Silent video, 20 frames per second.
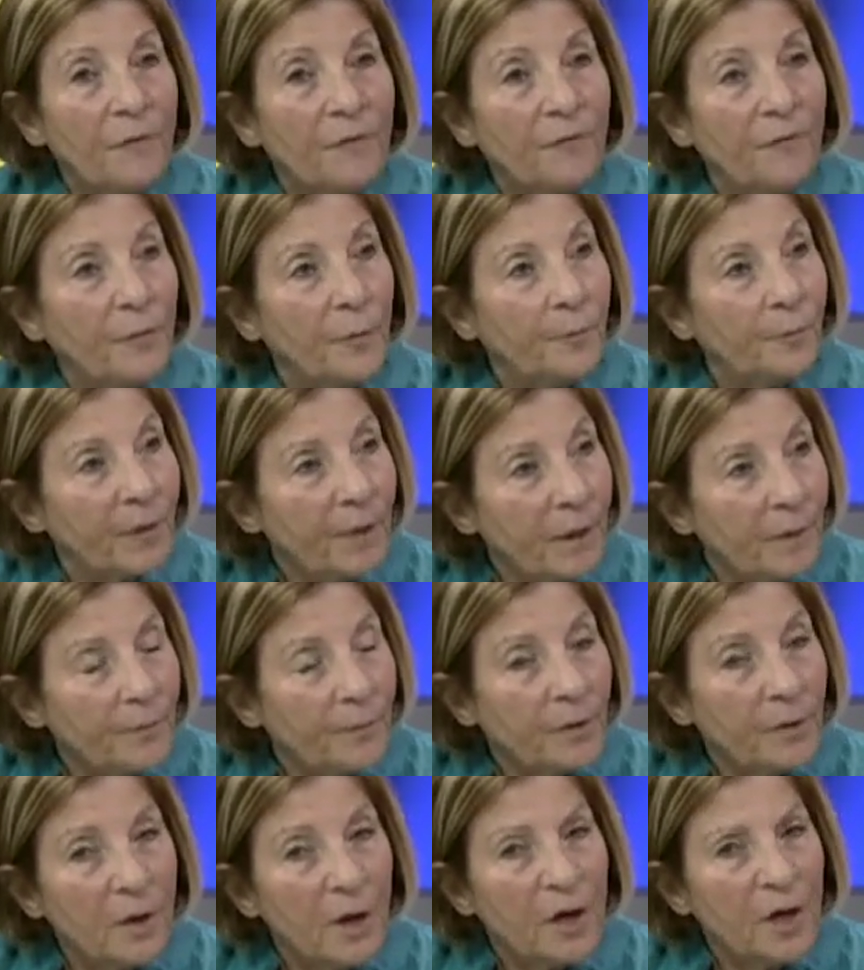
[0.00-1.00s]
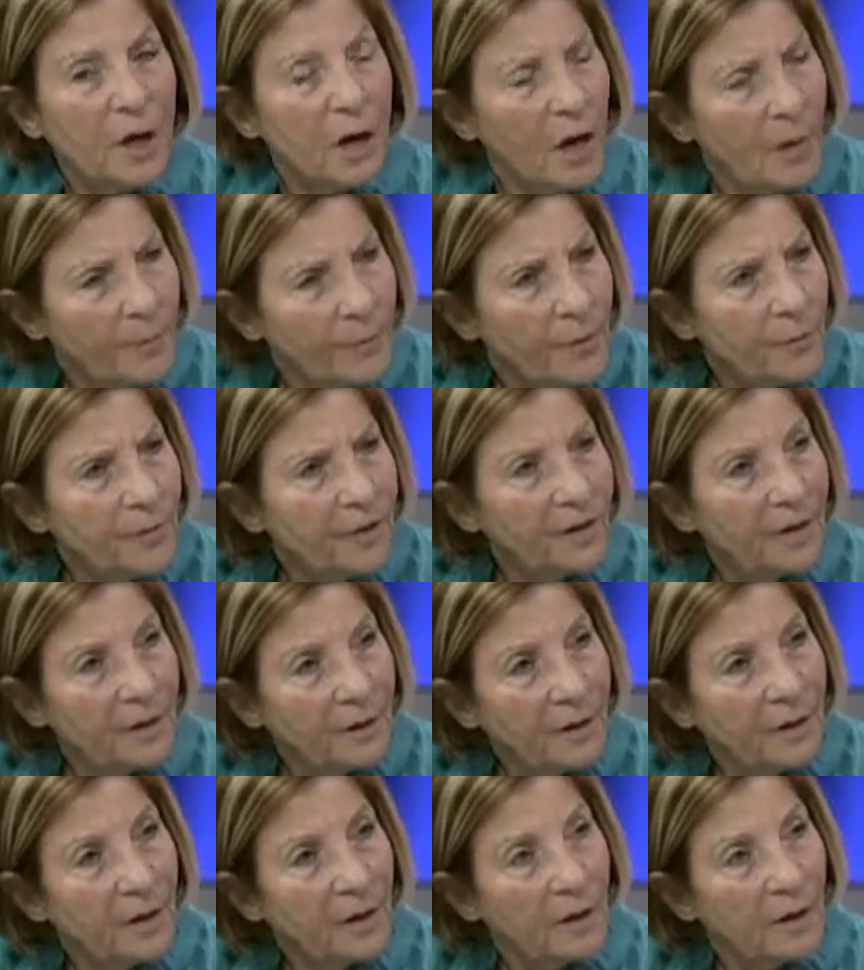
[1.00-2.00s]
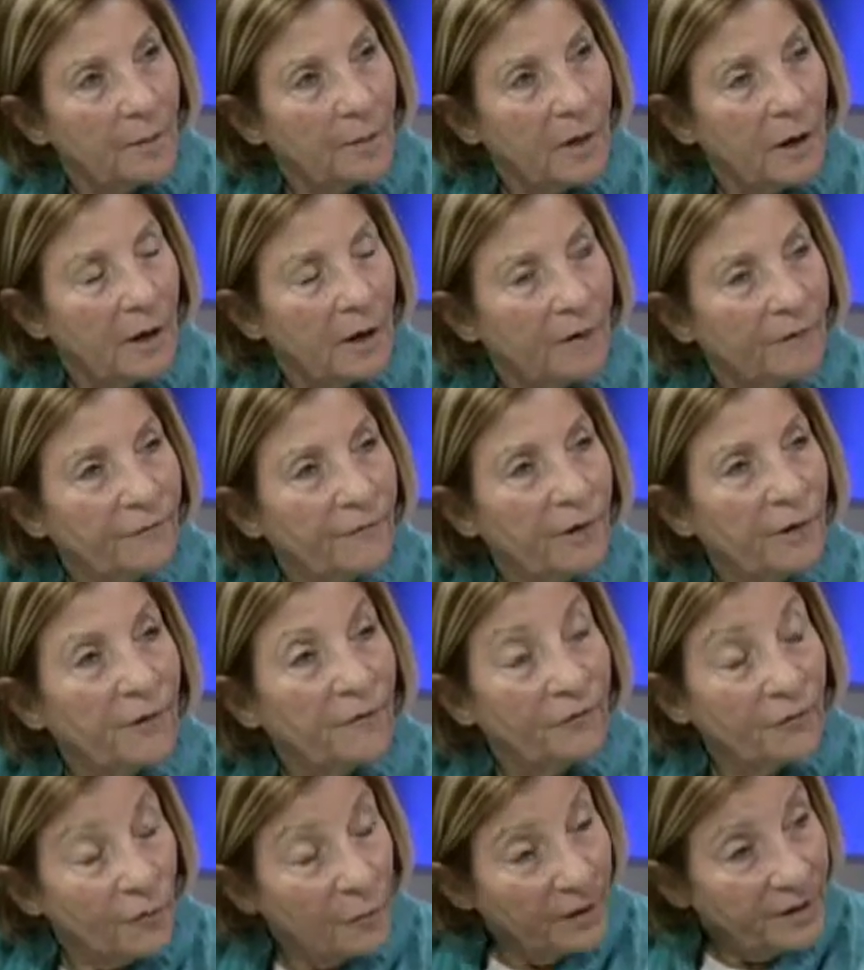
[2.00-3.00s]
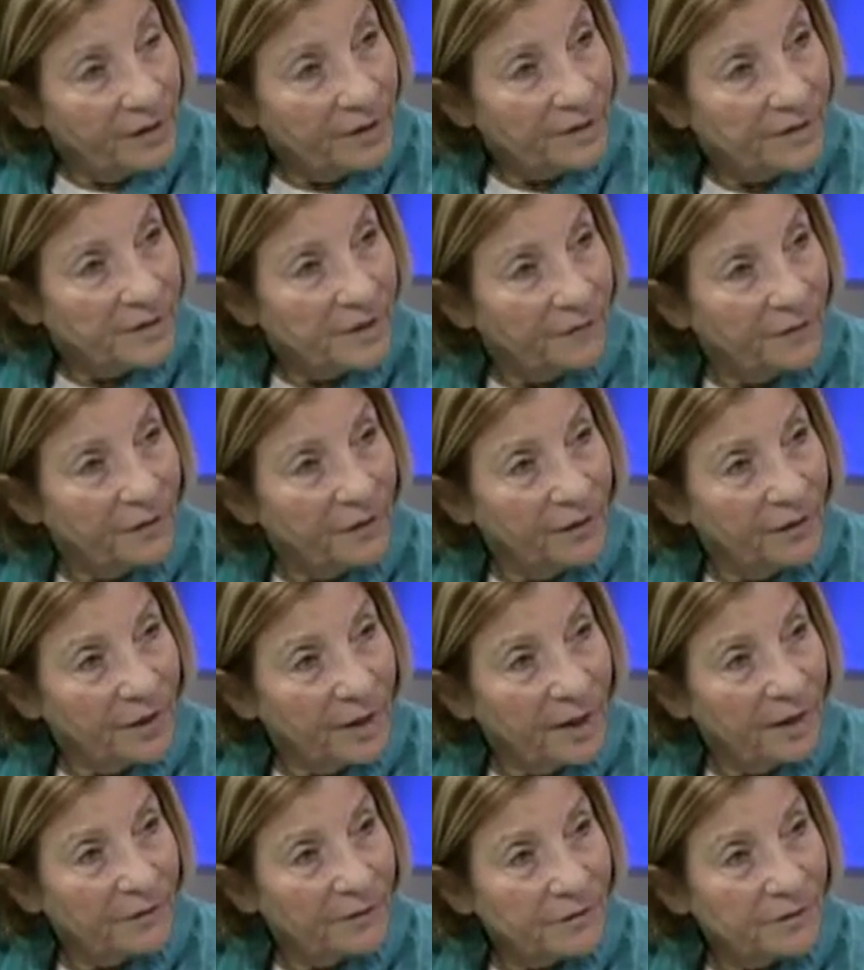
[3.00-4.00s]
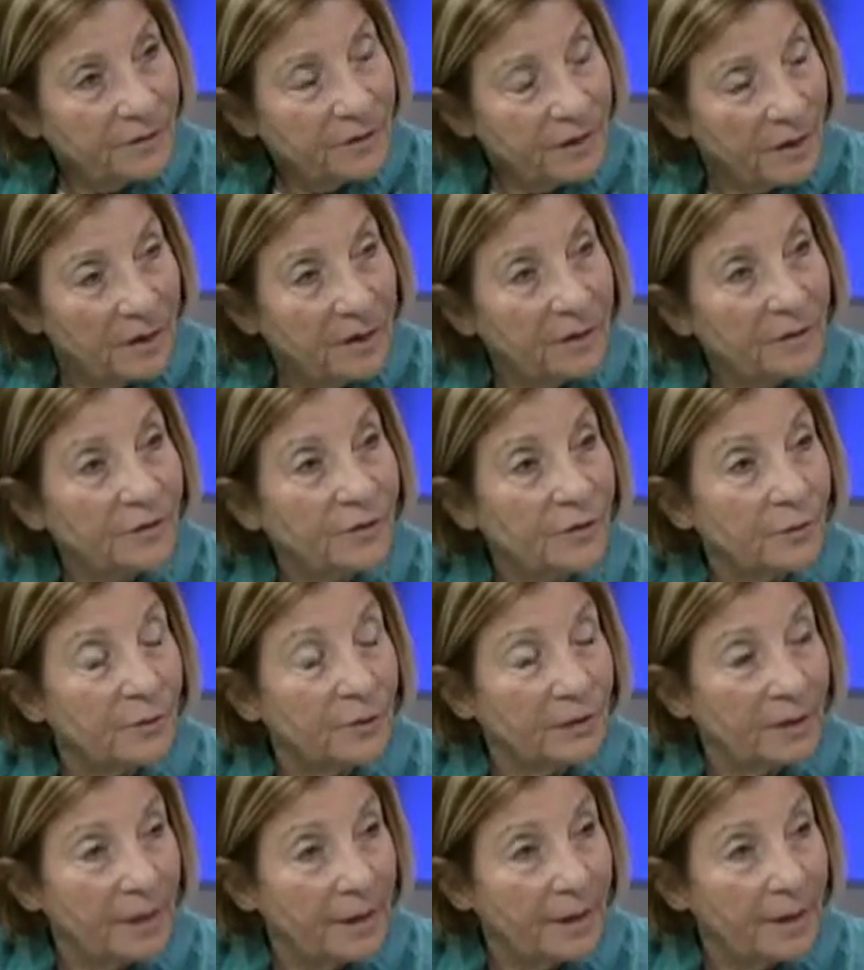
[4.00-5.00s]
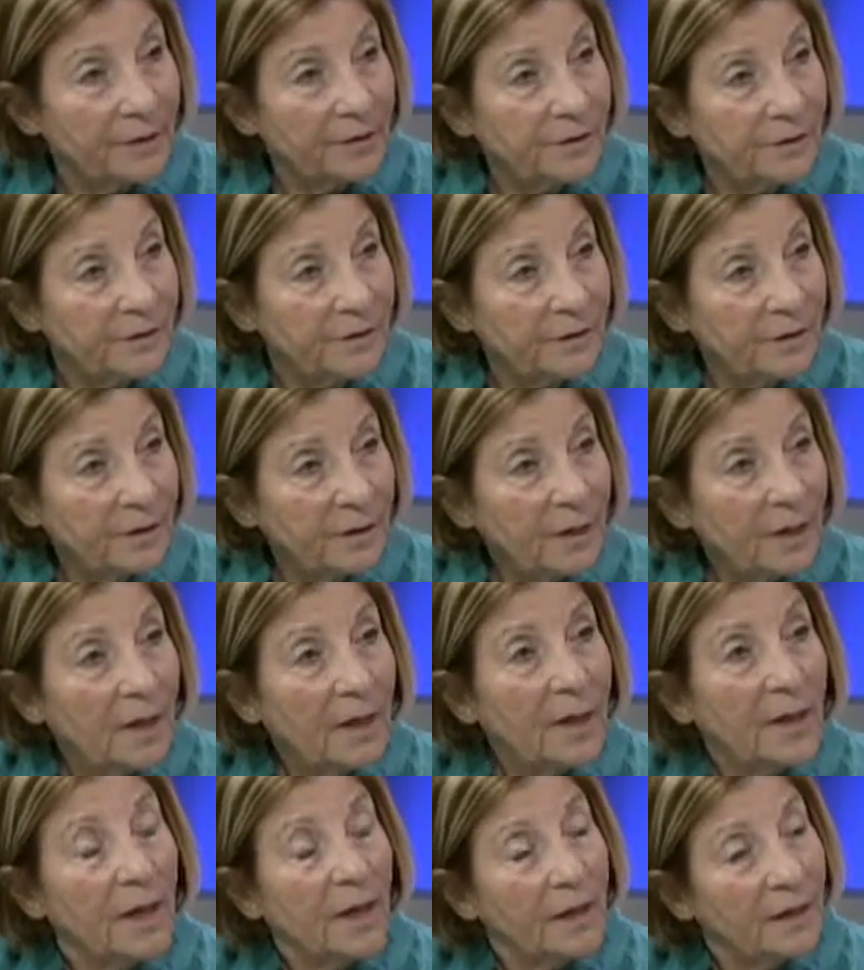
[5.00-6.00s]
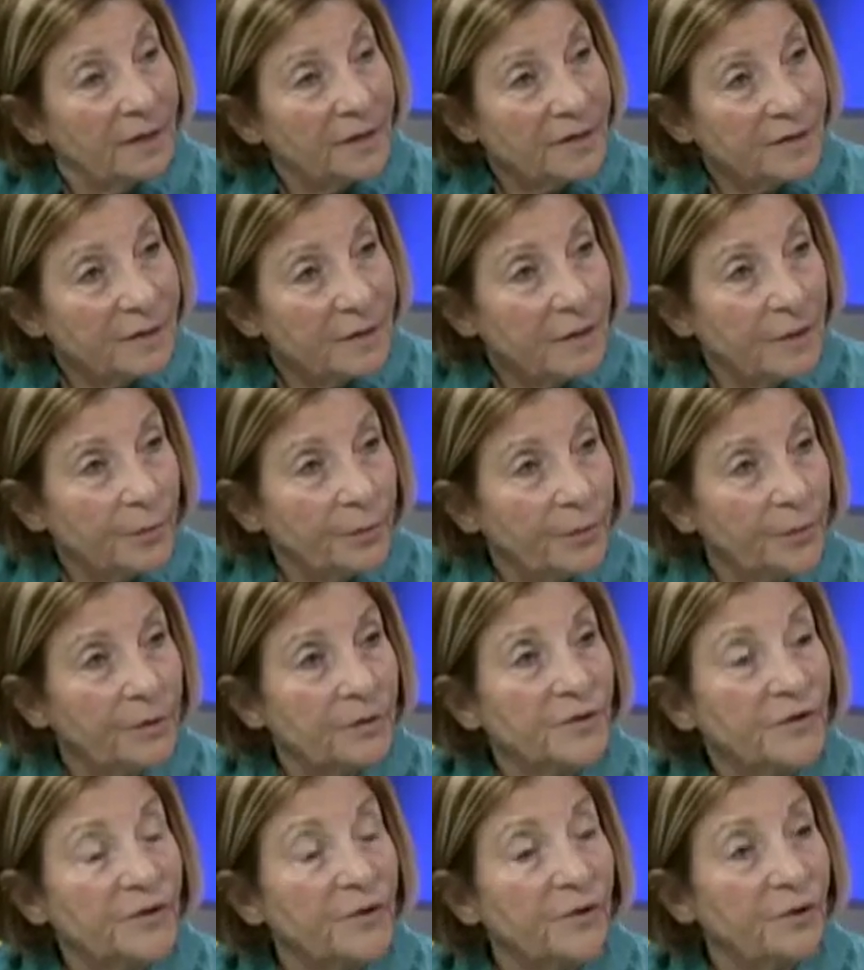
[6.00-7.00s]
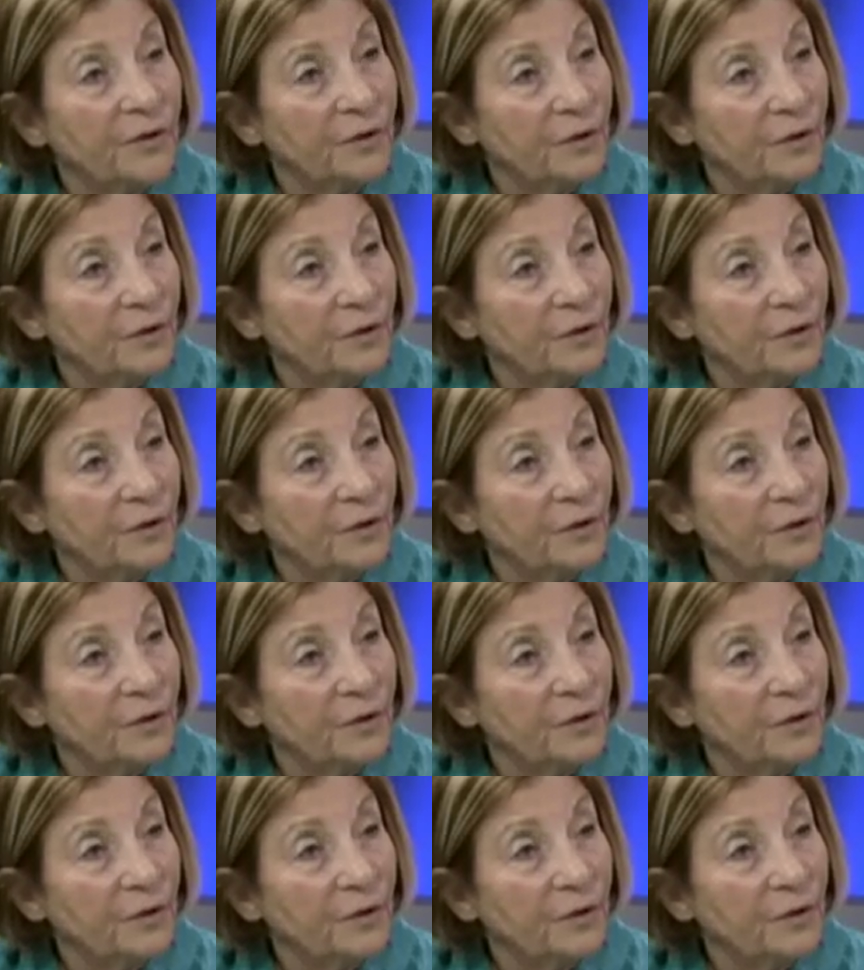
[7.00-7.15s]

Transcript: For people, a couple with income of $47,000 or less, and a single person,